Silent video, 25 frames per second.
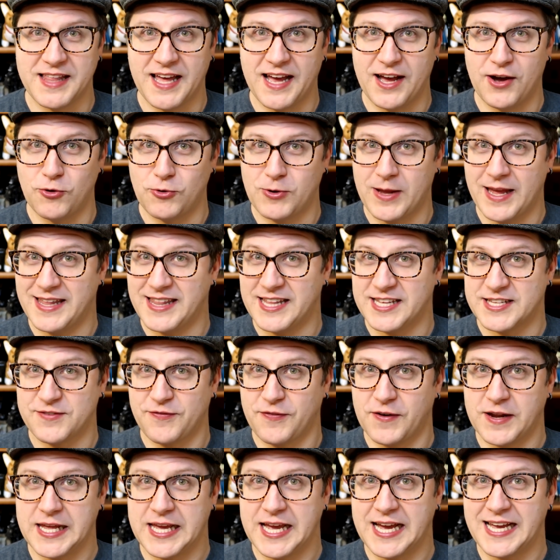okay, that's
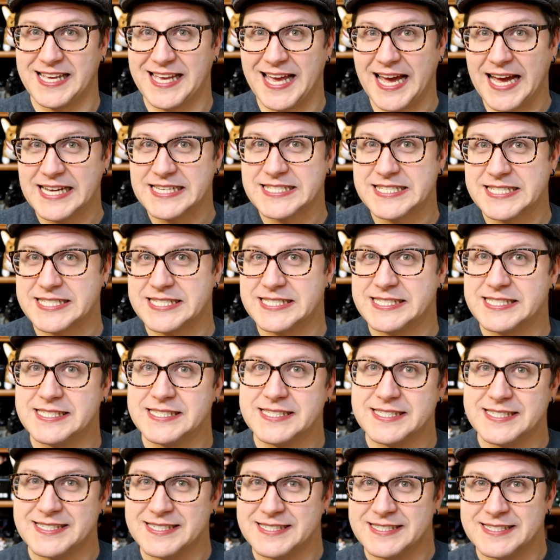funny, I guess.
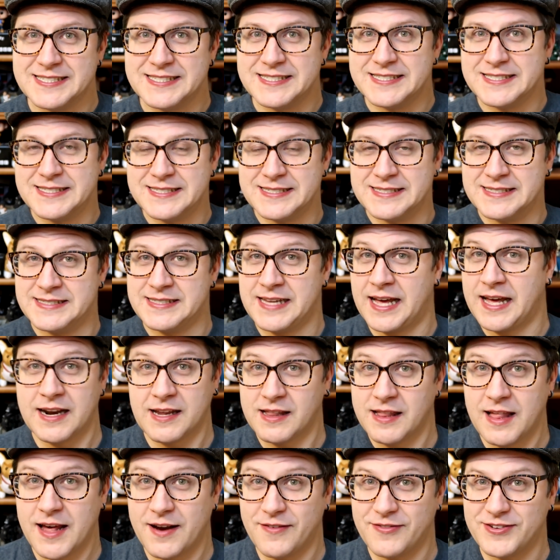Not a
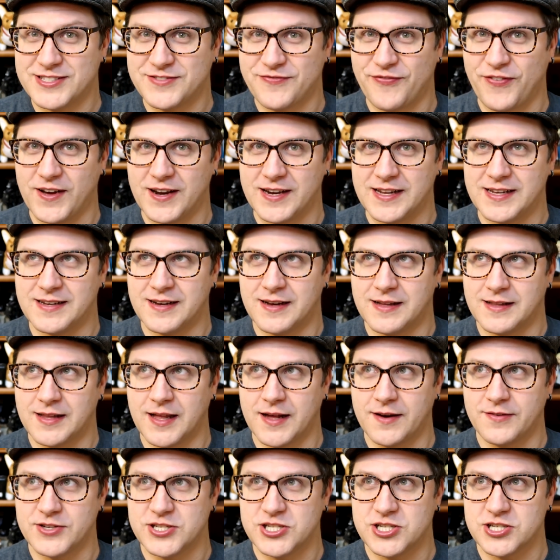lot of it's funny. A
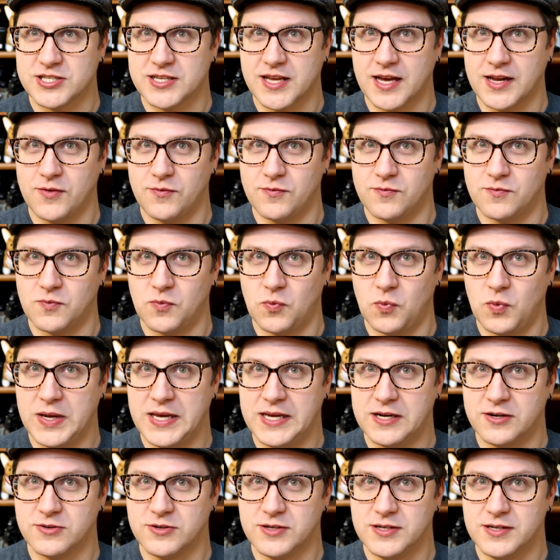lot of it's just kind of
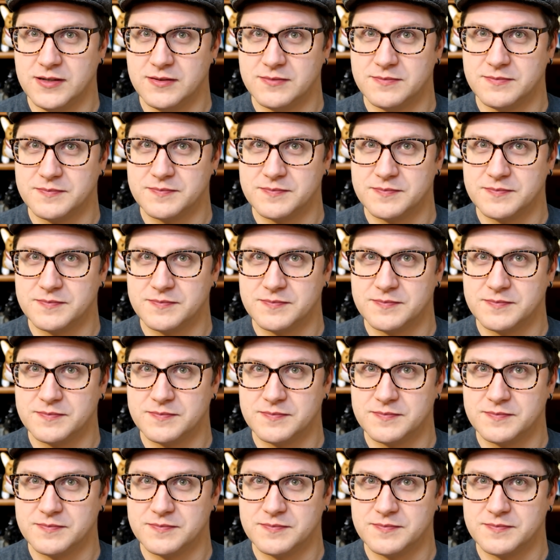weird.